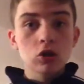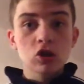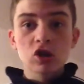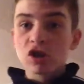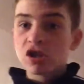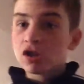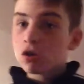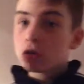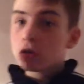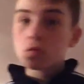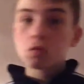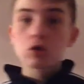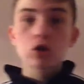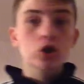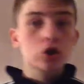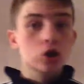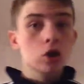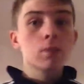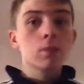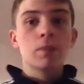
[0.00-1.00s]
you
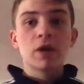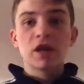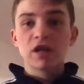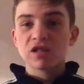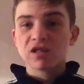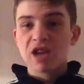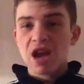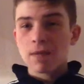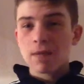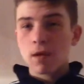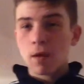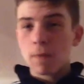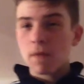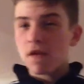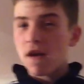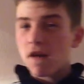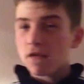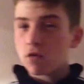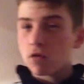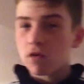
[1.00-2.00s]
should pick this game up if you
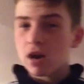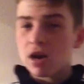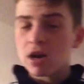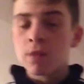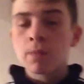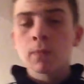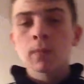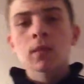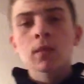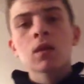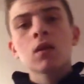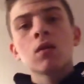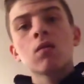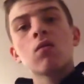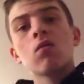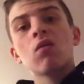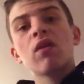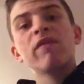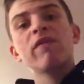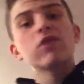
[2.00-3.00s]
haven't already.
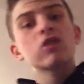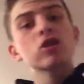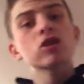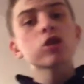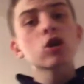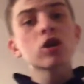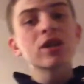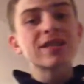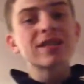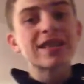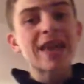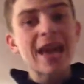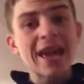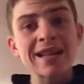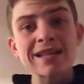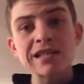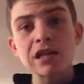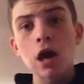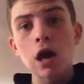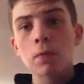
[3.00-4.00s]
Or if you're just looking to get
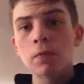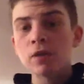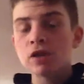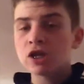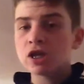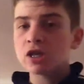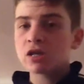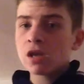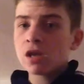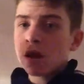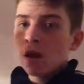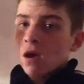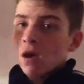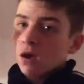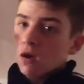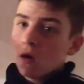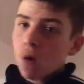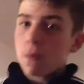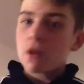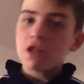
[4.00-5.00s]
into RPGs,
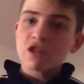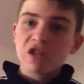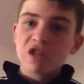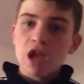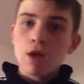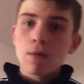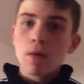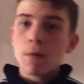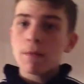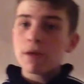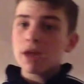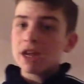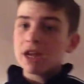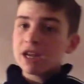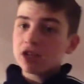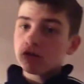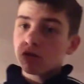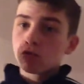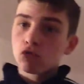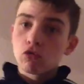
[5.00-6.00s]
go pick this game up. It
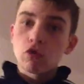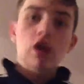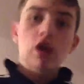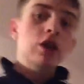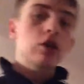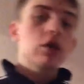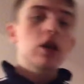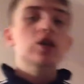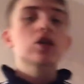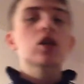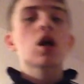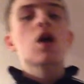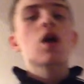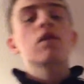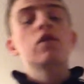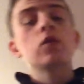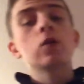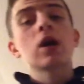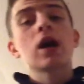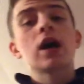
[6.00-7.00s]
is a really great start
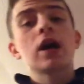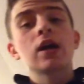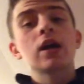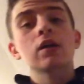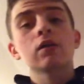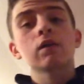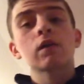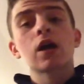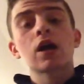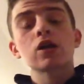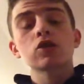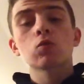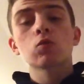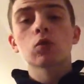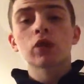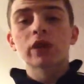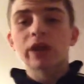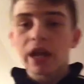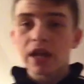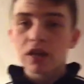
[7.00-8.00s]
for you guys who
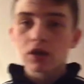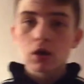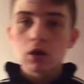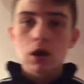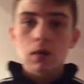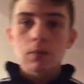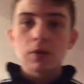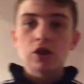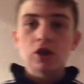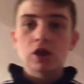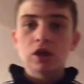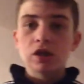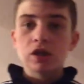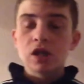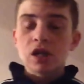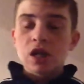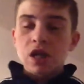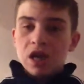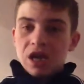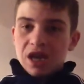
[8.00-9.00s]
want to get into RPGs.
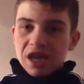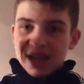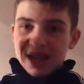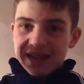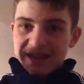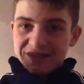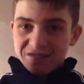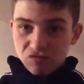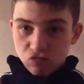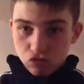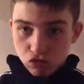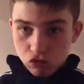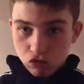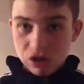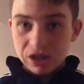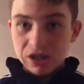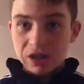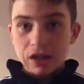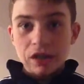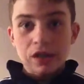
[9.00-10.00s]
It's
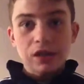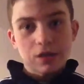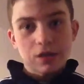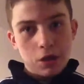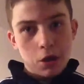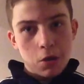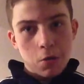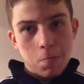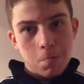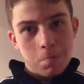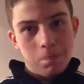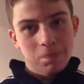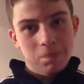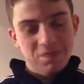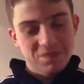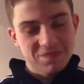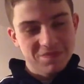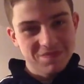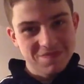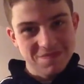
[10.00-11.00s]
really easy
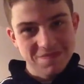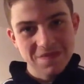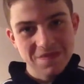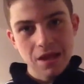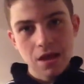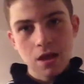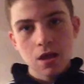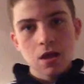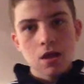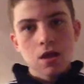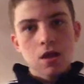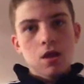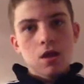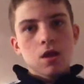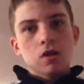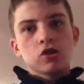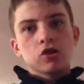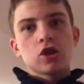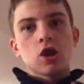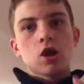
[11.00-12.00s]
though.
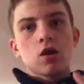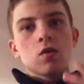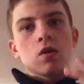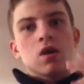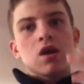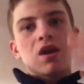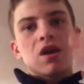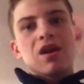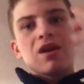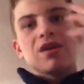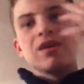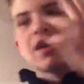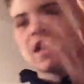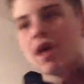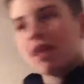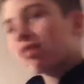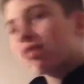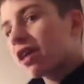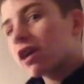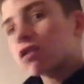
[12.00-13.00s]
So yeah,
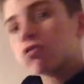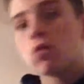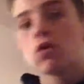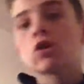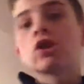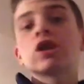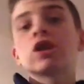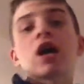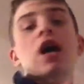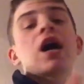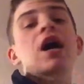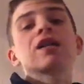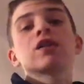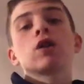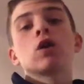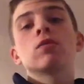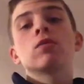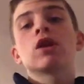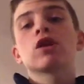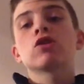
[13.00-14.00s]
thanks for watching, guys. I
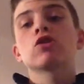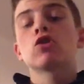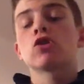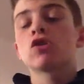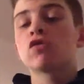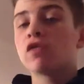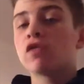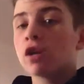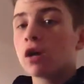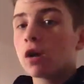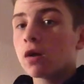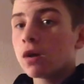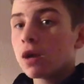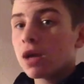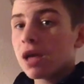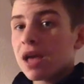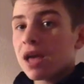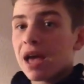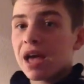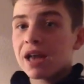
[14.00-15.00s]
hope you guys enjoyed this video,
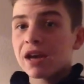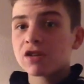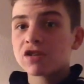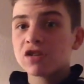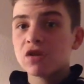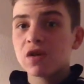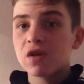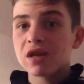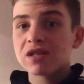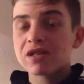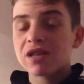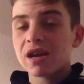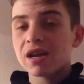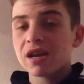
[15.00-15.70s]
and I'll see you guys